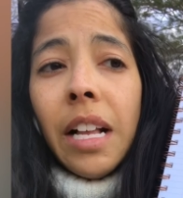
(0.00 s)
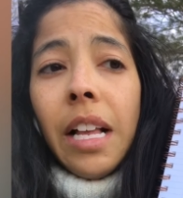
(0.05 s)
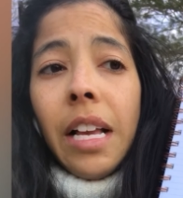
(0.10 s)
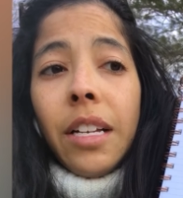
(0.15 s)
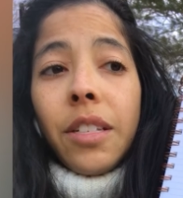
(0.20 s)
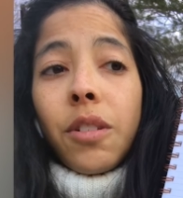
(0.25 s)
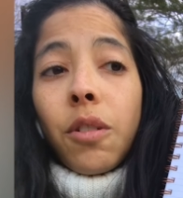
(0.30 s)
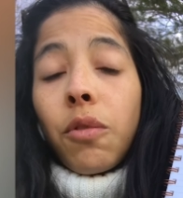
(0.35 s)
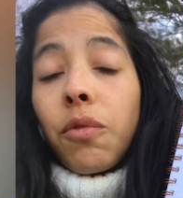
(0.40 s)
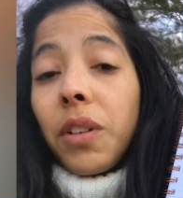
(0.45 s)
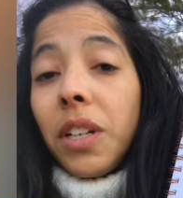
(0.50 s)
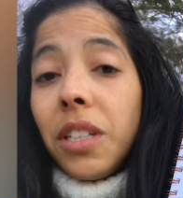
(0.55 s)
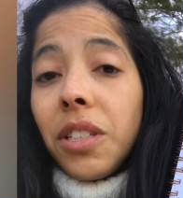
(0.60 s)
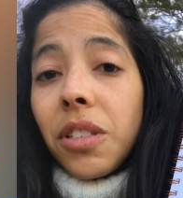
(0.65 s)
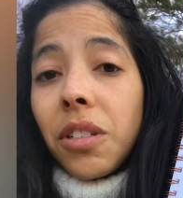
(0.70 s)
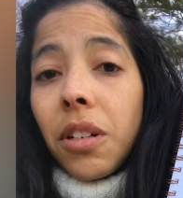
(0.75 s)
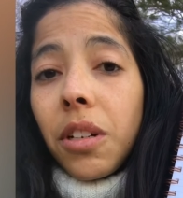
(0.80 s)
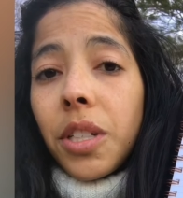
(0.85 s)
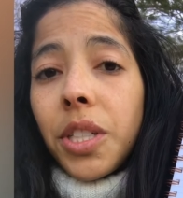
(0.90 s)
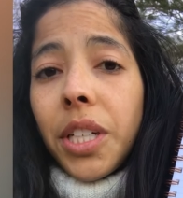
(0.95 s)
So
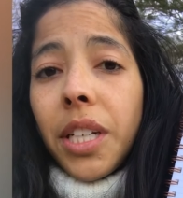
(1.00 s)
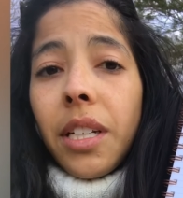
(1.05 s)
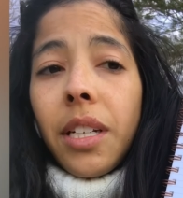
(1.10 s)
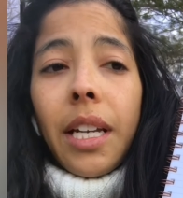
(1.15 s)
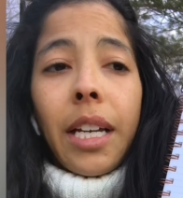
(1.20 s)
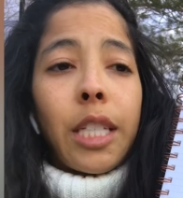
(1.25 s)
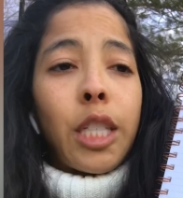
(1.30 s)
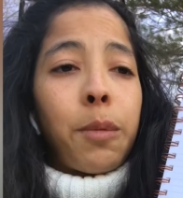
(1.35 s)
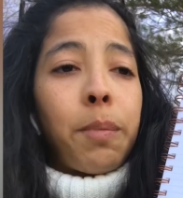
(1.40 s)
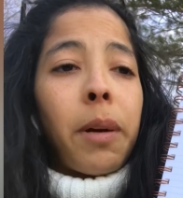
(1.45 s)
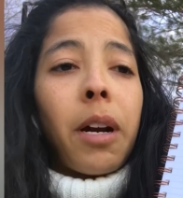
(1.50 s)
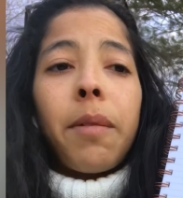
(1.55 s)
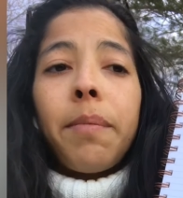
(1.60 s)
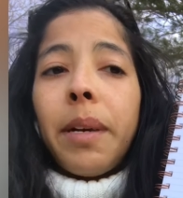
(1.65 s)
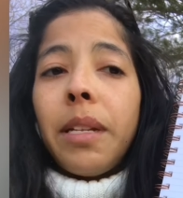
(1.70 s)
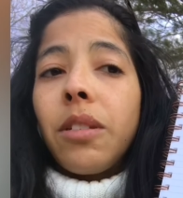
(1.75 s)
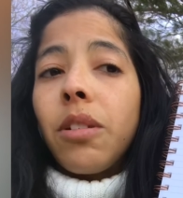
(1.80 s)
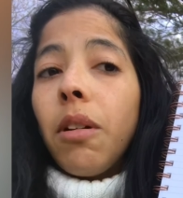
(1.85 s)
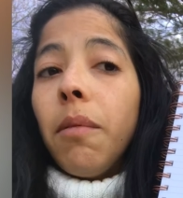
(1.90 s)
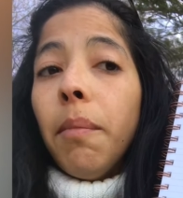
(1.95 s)
research in
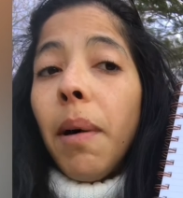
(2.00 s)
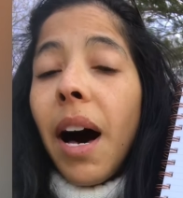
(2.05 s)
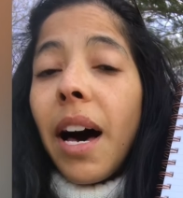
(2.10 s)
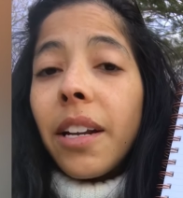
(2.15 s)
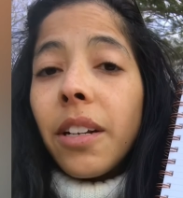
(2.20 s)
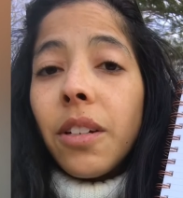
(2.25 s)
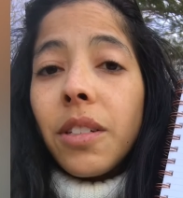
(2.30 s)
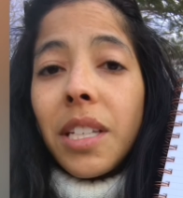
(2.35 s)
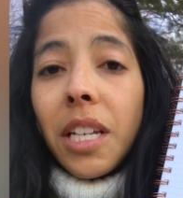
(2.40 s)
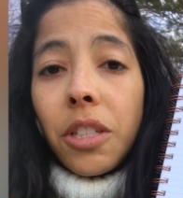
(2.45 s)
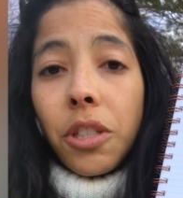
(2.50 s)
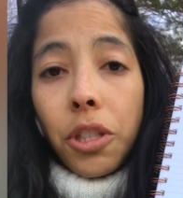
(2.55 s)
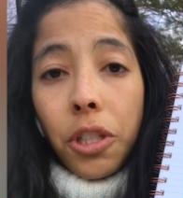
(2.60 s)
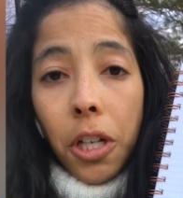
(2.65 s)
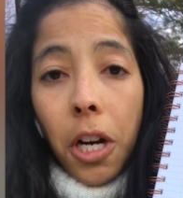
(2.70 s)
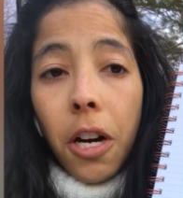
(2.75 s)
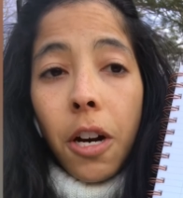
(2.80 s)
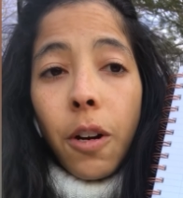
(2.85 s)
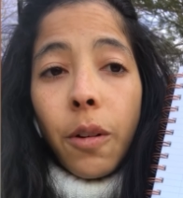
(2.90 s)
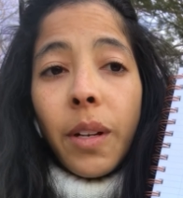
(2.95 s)
experimental models has
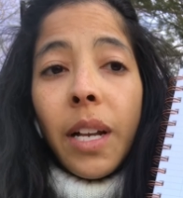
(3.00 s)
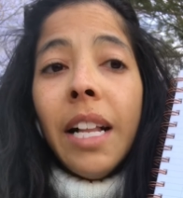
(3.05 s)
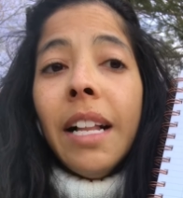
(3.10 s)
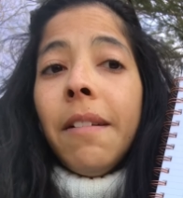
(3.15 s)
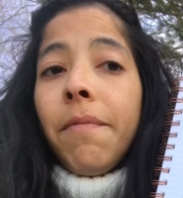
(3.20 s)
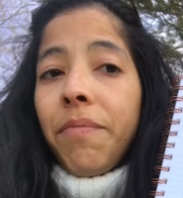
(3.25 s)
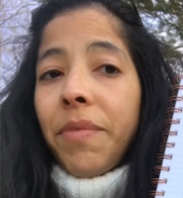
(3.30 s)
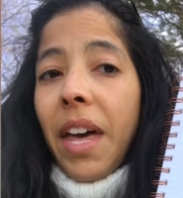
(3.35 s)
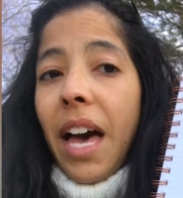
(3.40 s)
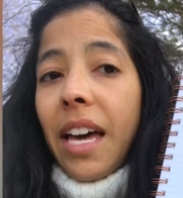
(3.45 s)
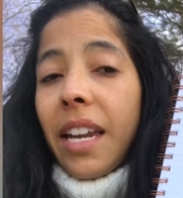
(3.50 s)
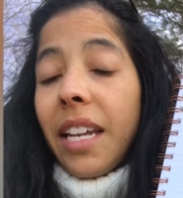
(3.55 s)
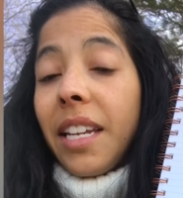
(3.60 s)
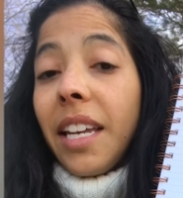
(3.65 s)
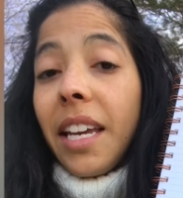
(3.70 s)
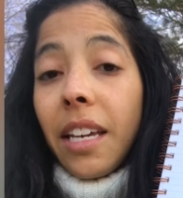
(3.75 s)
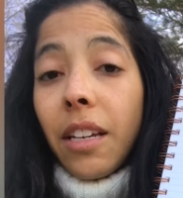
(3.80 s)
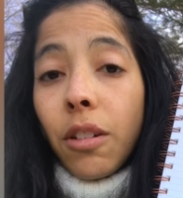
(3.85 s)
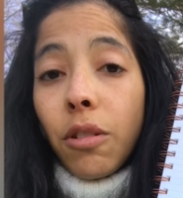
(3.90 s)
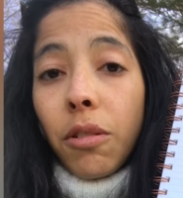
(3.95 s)
shown that an
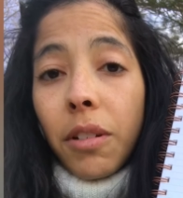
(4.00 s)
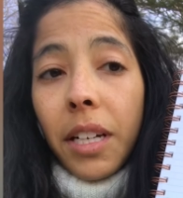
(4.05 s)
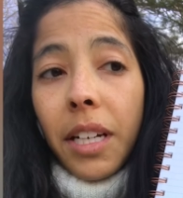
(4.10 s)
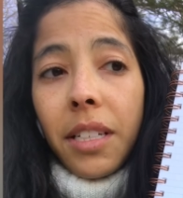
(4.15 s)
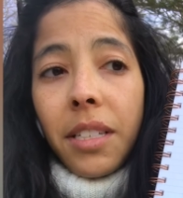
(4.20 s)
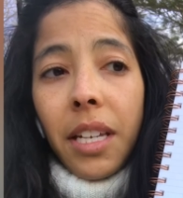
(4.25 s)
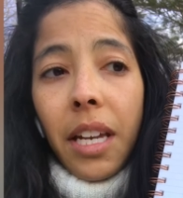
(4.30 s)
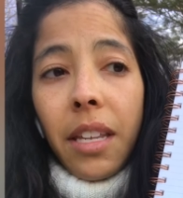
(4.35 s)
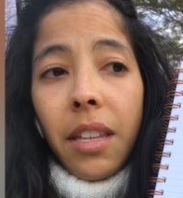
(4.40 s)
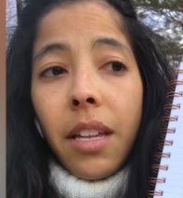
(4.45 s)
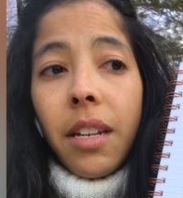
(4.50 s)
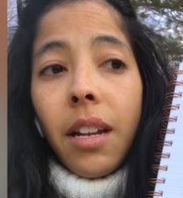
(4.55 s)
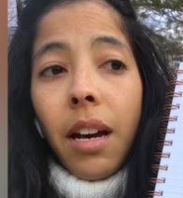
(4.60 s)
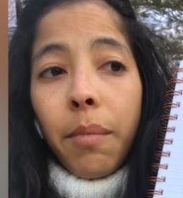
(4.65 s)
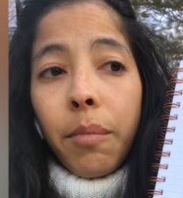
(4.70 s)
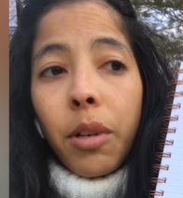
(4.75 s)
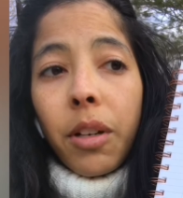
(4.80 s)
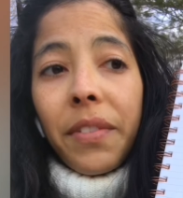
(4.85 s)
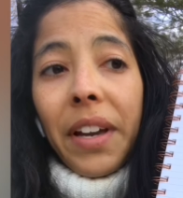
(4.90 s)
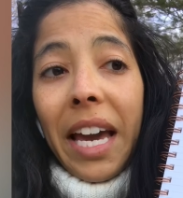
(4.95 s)
increase in the
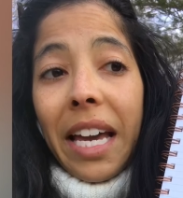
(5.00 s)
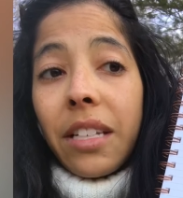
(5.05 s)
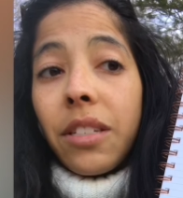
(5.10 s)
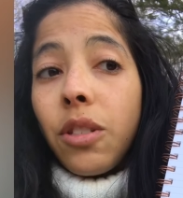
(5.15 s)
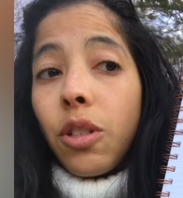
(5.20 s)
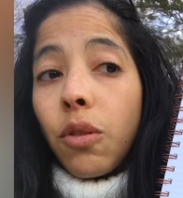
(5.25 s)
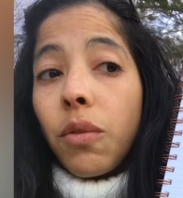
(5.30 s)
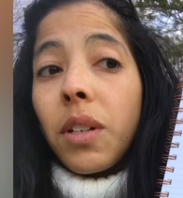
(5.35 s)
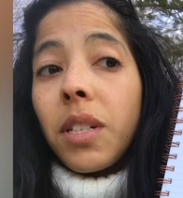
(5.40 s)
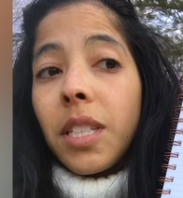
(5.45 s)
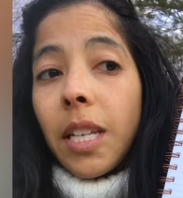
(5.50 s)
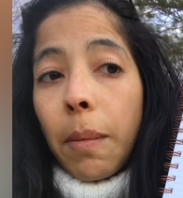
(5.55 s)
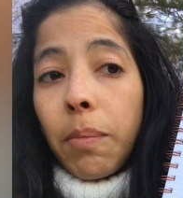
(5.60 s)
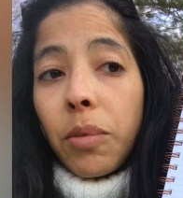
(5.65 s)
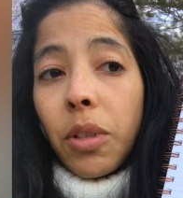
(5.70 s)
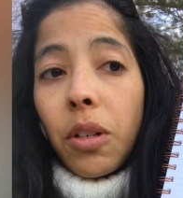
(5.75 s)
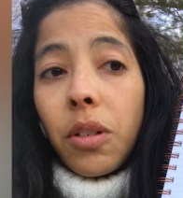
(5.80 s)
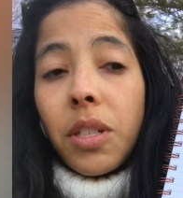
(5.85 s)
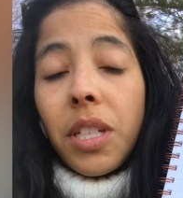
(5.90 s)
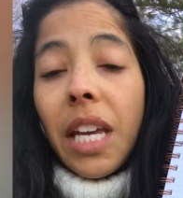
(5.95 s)
number of ACE2
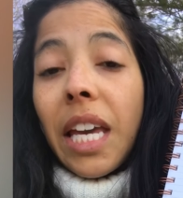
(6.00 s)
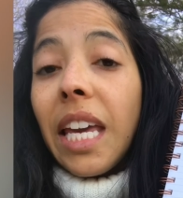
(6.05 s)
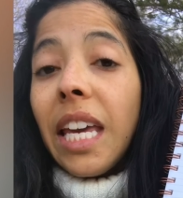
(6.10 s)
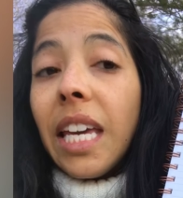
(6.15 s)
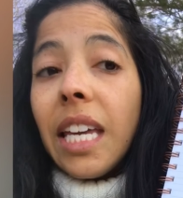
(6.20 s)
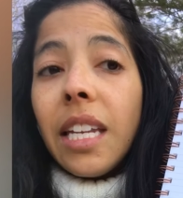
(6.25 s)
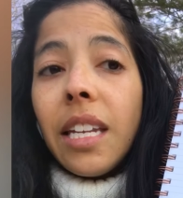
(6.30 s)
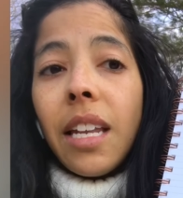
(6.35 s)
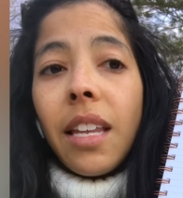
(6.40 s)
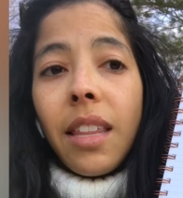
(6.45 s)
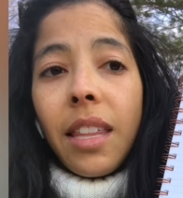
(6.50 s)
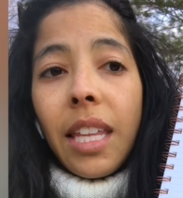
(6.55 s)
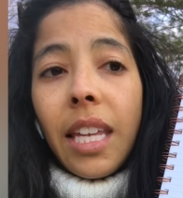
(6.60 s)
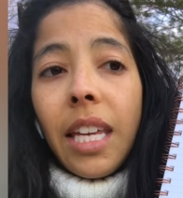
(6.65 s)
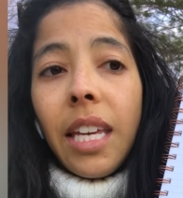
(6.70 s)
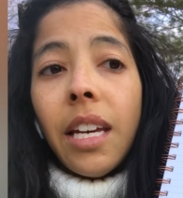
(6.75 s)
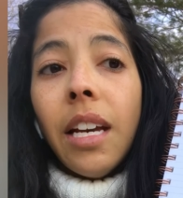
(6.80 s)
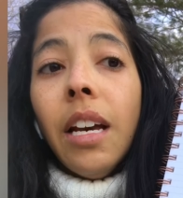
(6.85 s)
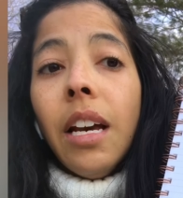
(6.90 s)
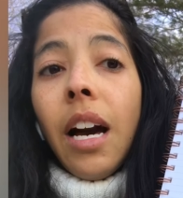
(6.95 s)
receptors in
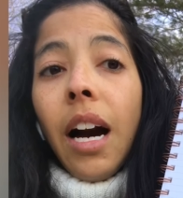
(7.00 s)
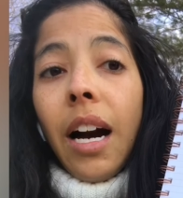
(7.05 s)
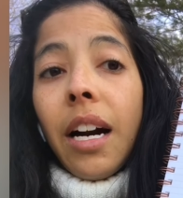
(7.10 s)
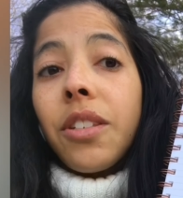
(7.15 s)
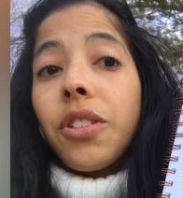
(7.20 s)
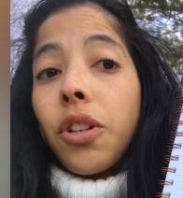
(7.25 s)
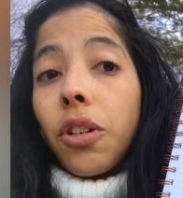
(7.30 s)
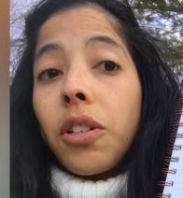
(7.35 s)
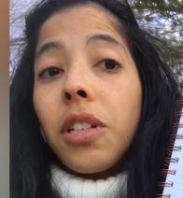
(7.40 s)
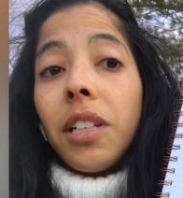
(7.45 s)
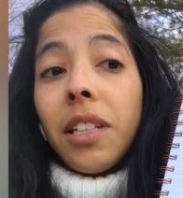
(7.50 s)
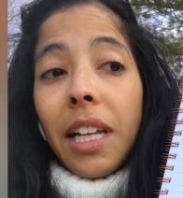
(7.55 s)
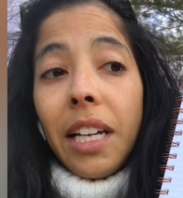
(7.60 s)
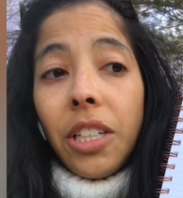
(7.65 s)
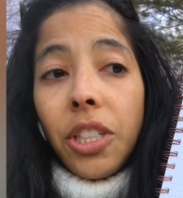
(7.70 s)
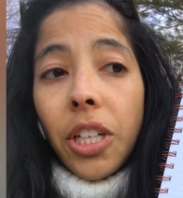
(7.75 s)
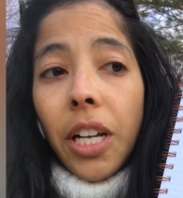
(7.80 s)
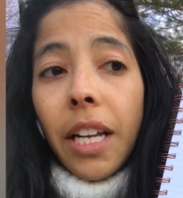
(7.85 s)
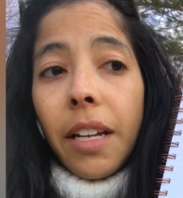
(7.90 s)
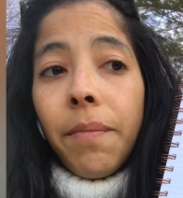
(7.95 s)
the
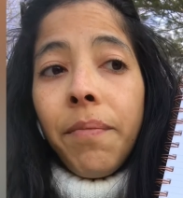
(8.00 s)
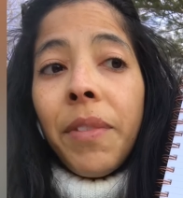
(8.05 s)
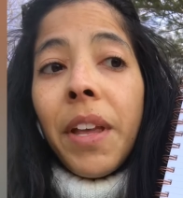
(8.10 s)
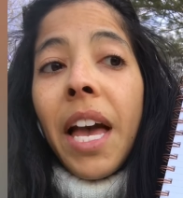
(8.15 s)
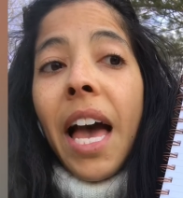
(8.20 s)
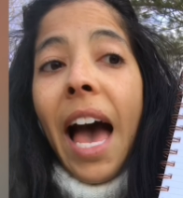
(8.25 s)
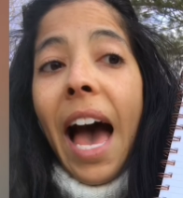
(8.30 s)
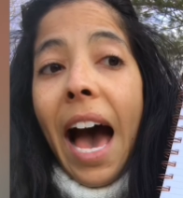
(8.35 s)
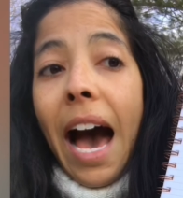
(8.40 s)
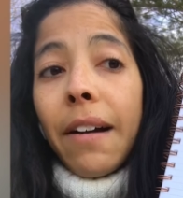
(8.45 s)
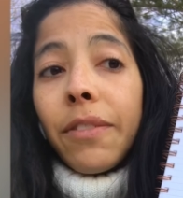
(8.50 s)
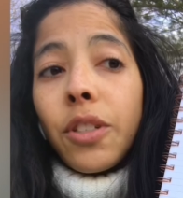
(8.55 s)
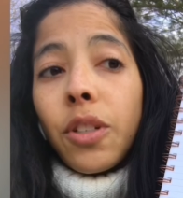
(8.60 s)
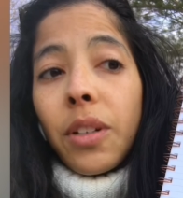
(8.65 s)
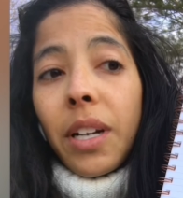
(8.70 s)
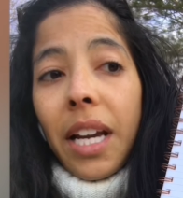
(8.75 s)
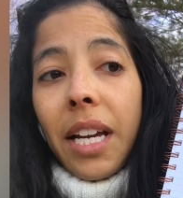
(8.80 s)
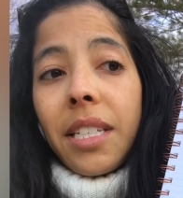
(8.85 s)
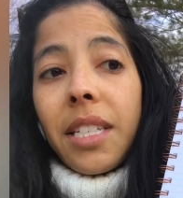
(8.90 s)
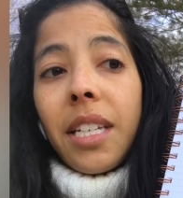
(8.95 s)
circulation after
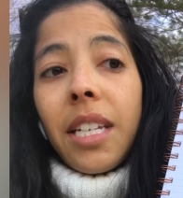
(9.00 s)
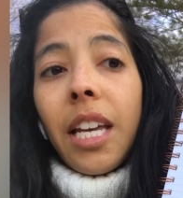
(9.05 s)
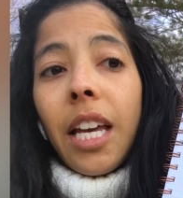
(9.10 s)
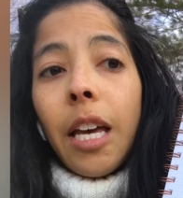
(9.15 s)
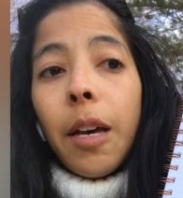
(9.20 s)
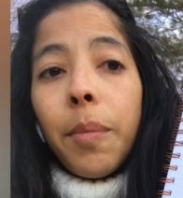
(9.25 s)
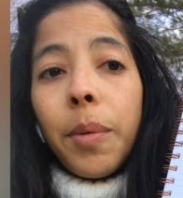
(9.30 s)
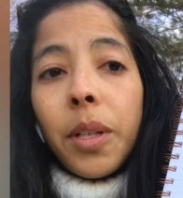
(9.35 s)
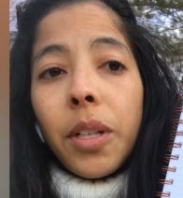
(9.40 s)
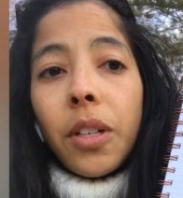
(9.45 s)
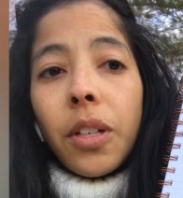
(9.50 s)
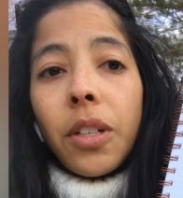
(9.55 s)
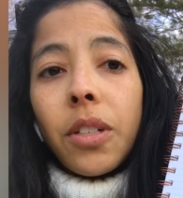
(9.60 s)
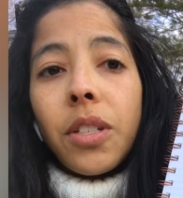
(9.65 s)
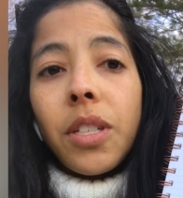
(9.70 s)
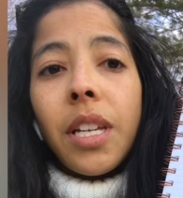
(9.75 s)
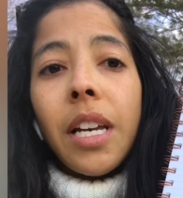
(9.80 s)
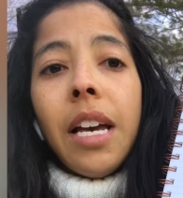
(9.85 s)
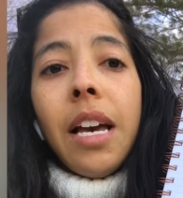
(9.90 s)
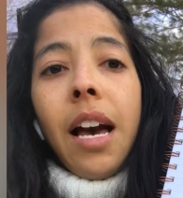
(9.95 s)
ACE inhibitors